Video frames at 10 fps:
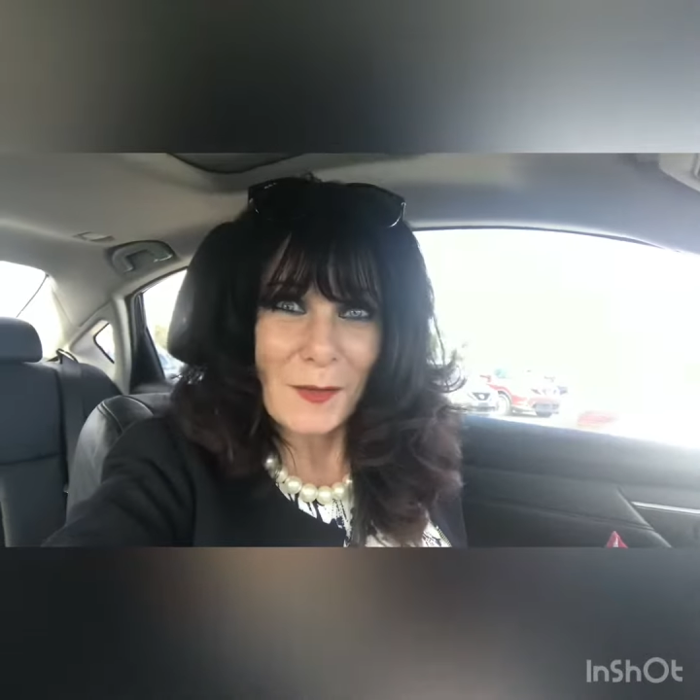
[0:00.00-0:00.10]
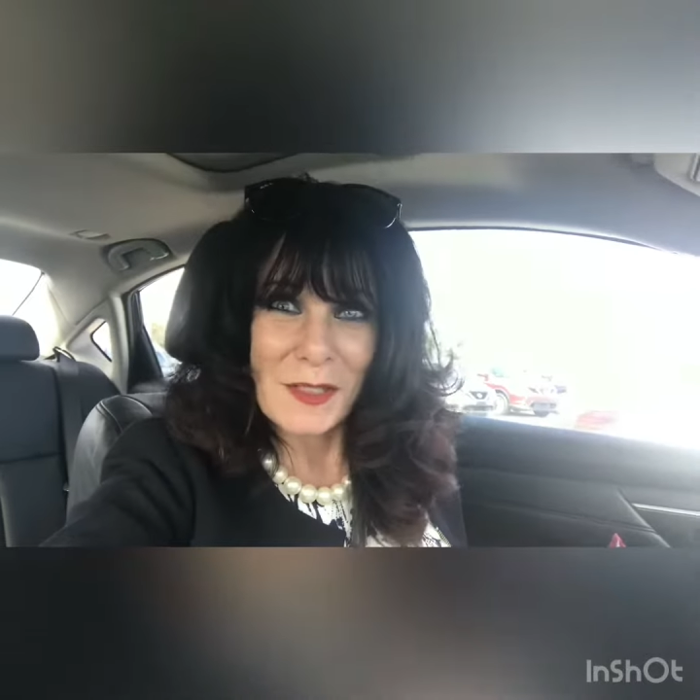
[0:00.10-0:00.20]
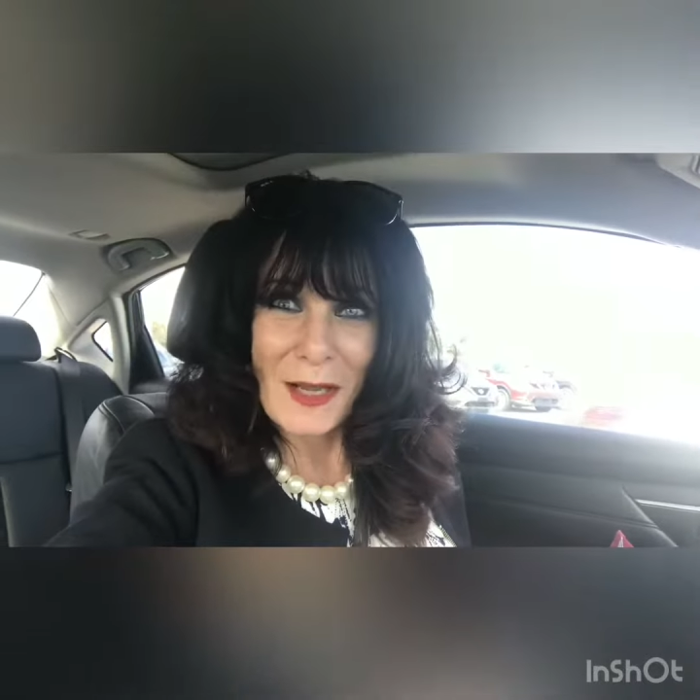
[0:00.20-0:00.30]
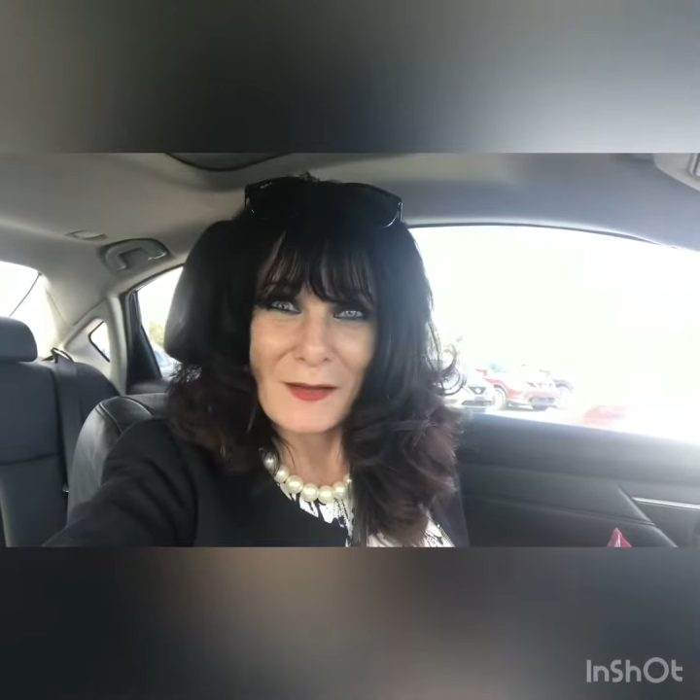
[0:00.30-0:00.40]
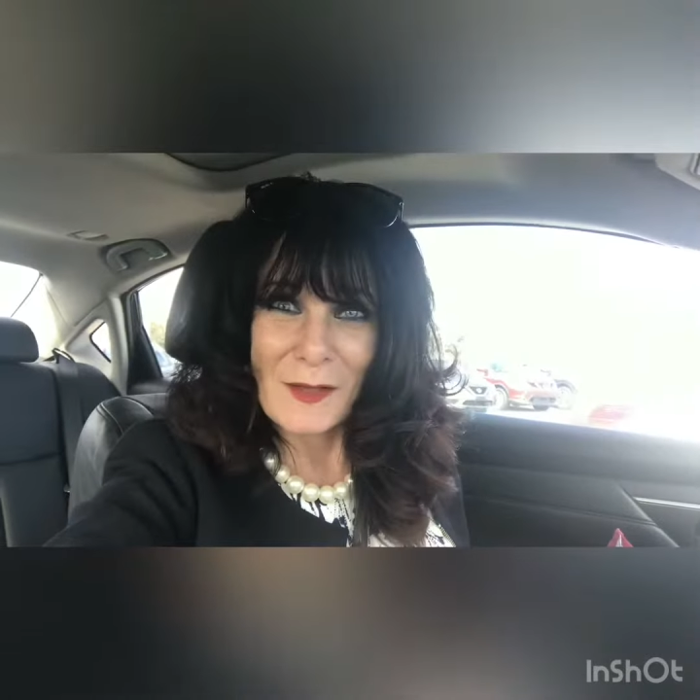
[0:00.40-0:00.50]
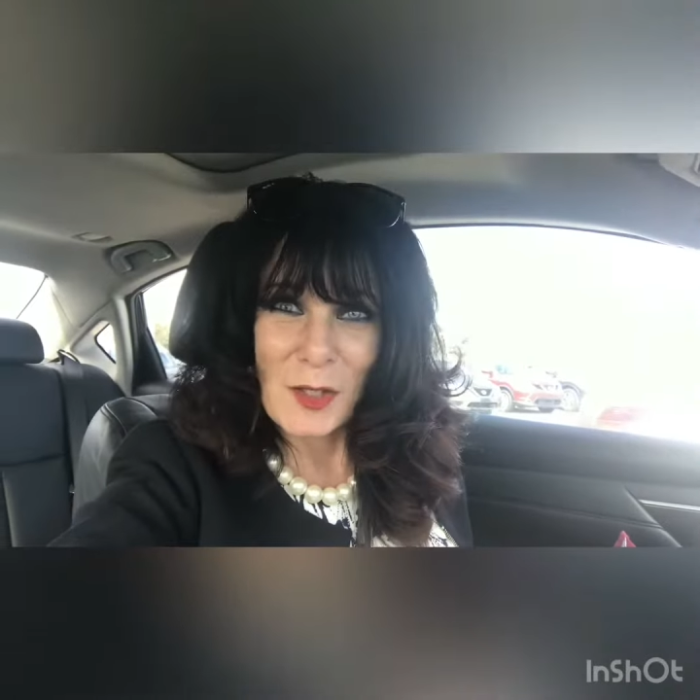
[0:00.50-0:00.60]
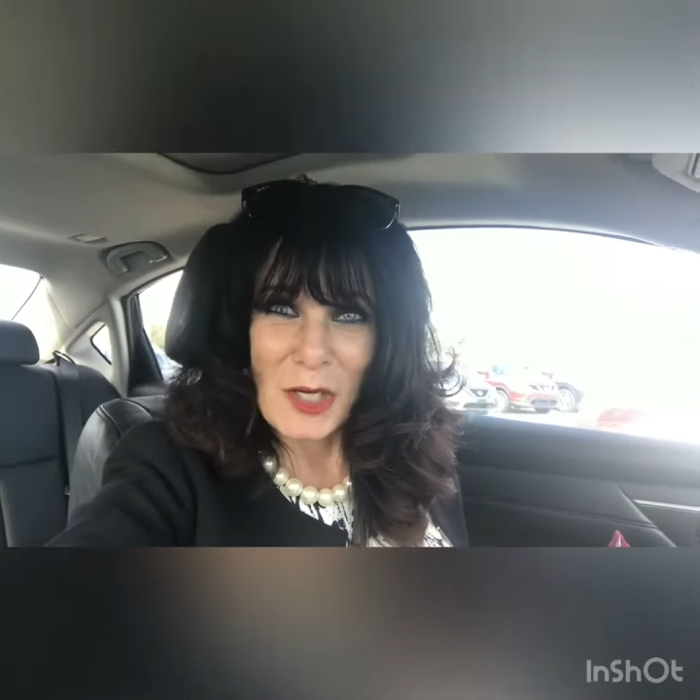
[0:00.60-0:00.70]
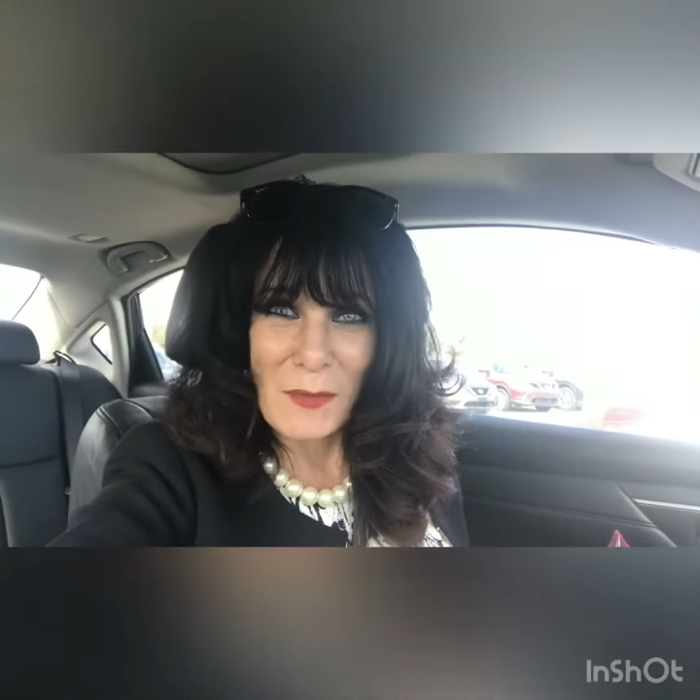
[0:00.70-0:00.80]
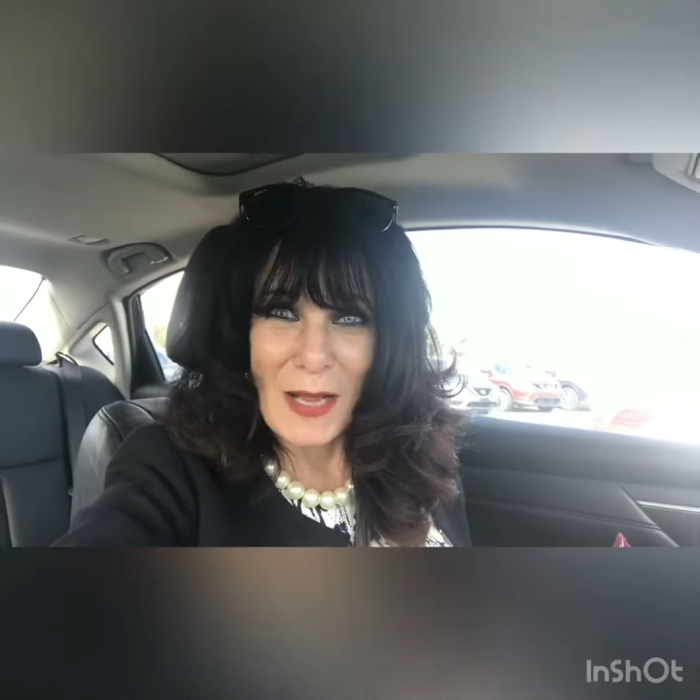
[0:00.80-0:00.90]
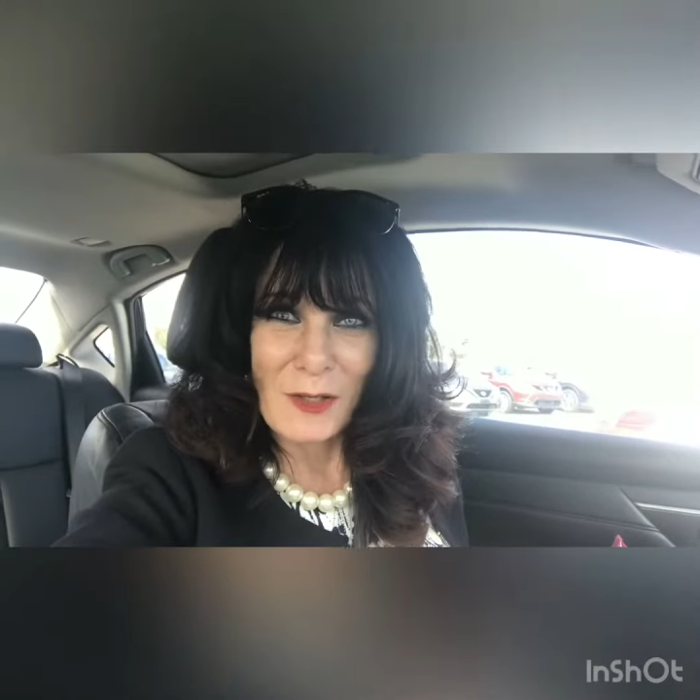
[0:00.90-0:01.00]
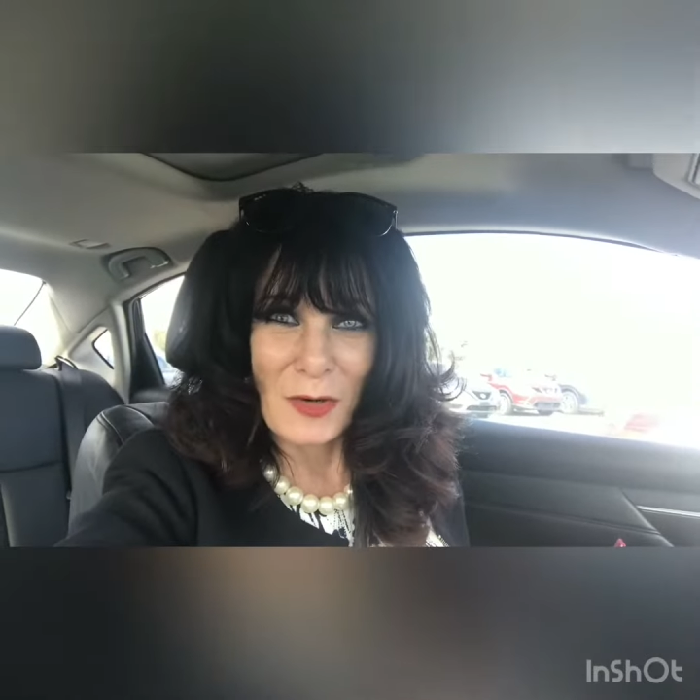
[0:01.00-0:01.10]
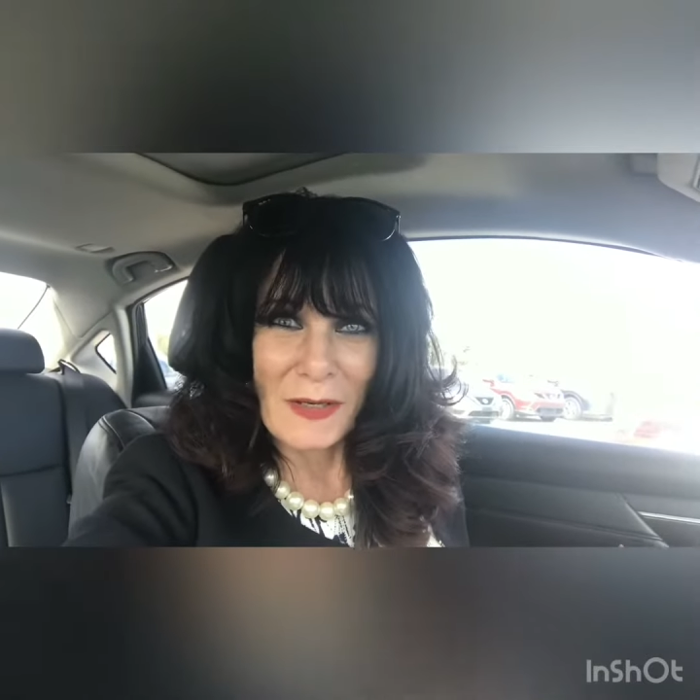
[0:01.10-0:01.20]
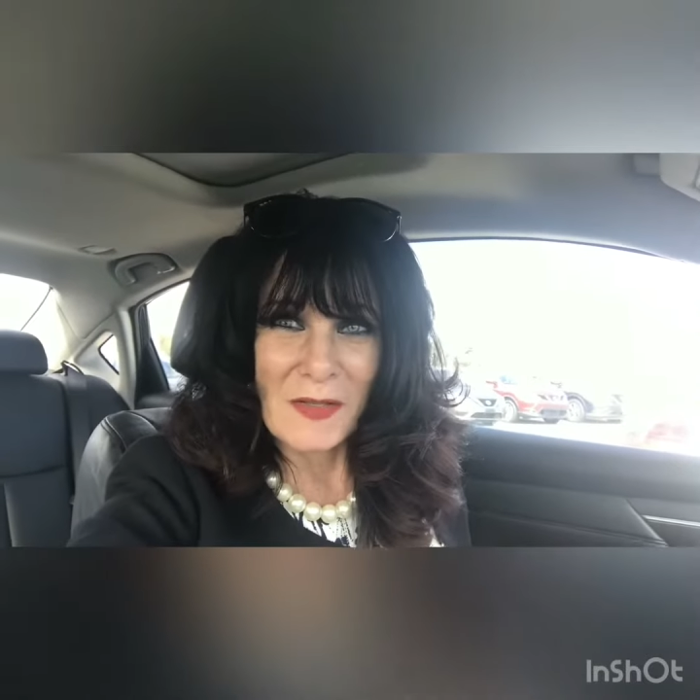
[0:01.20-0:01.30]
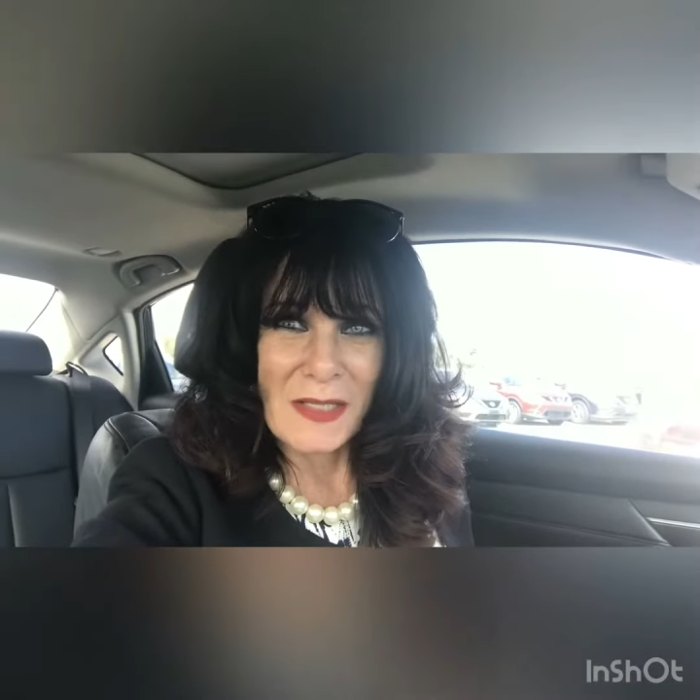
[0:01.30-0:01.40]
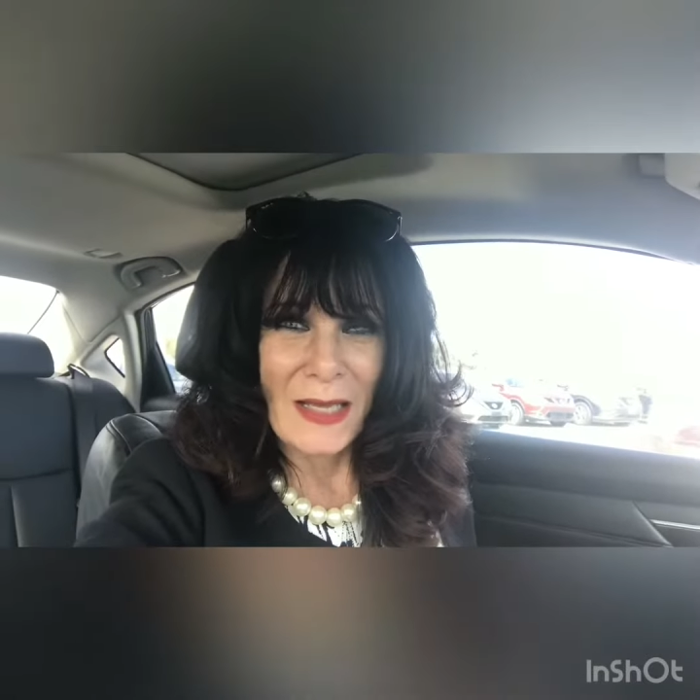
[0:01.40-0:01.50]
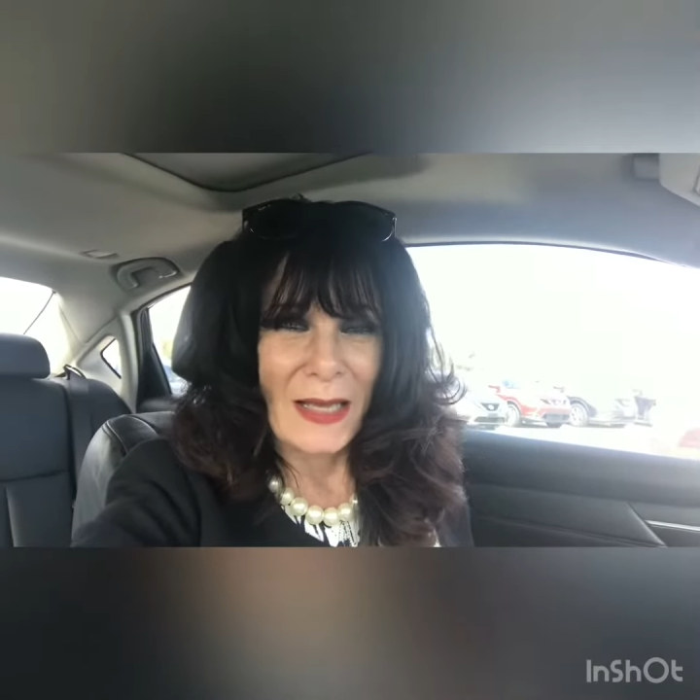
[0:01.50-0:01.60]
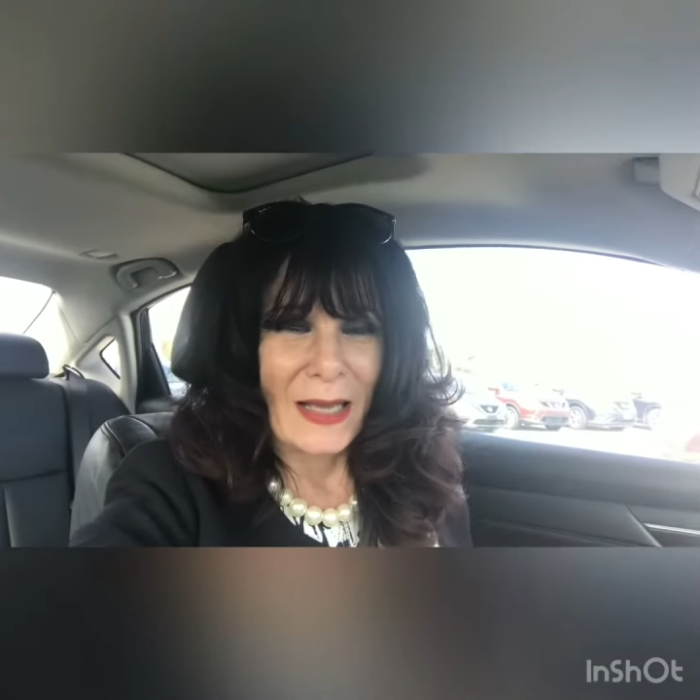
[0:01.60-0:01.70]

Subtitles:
outside the gym entrance.